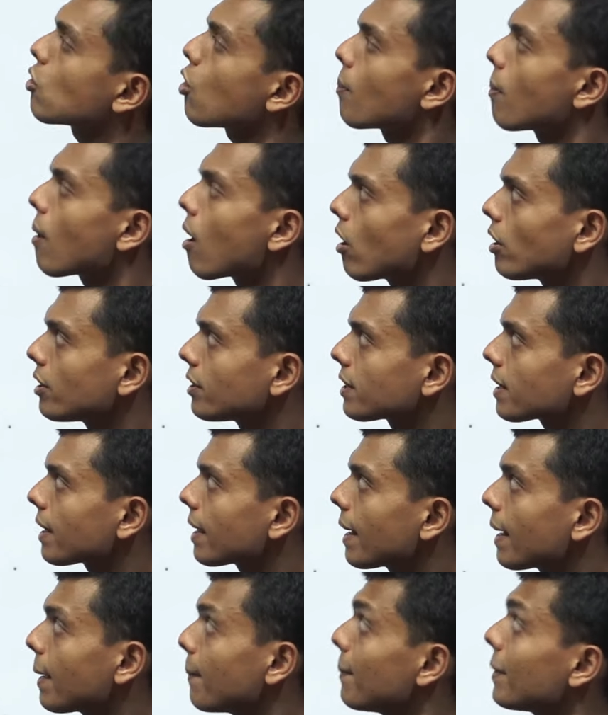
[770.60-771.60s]
cobalt,
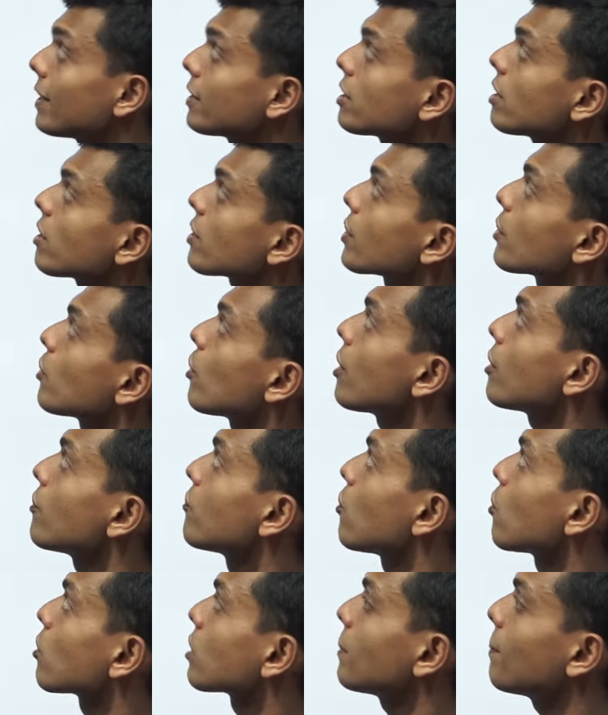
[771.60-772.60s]
a metal required
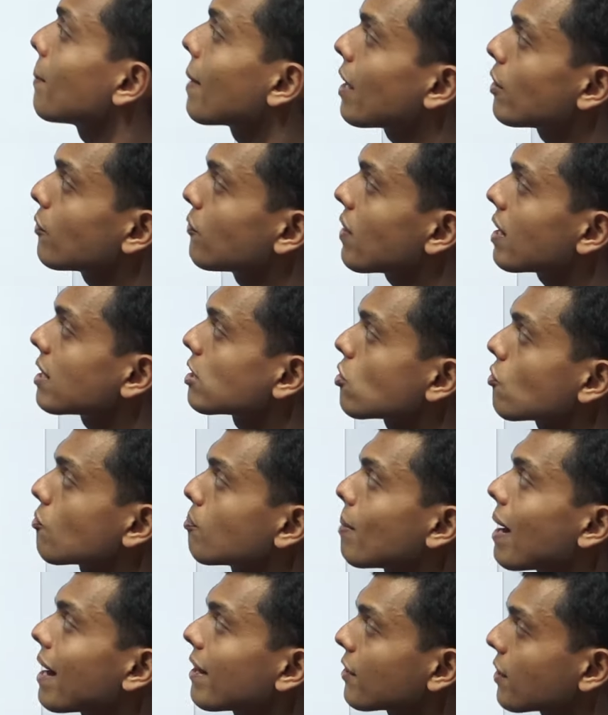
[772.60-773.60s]
for the manufacture
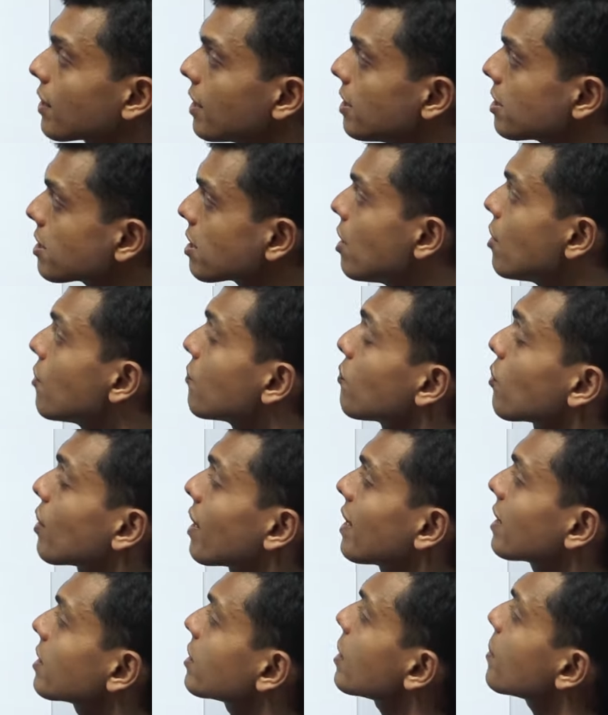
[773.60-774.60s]
of batteries for
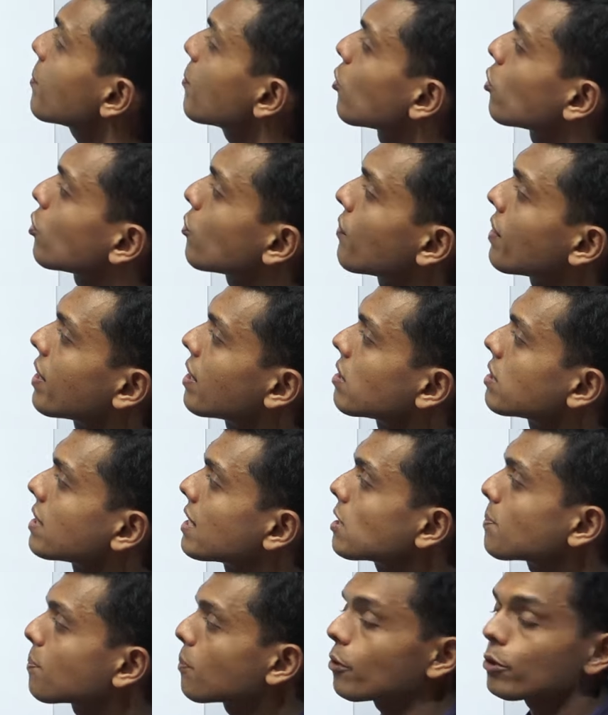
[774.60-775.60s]
electric motor vehicles,
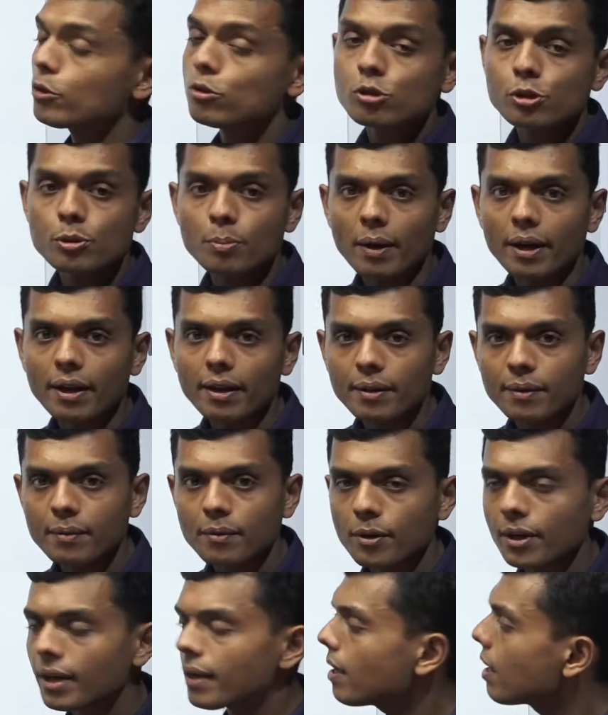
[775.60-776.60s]
is produced by,
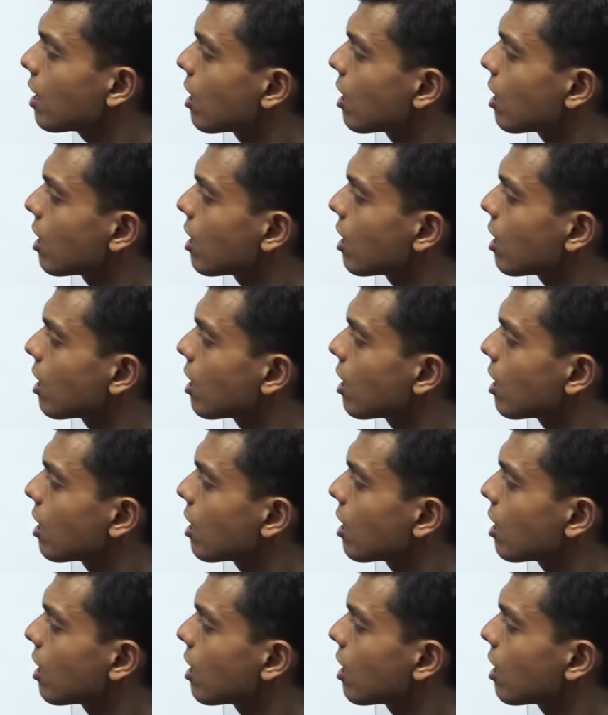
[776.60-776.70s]
okay,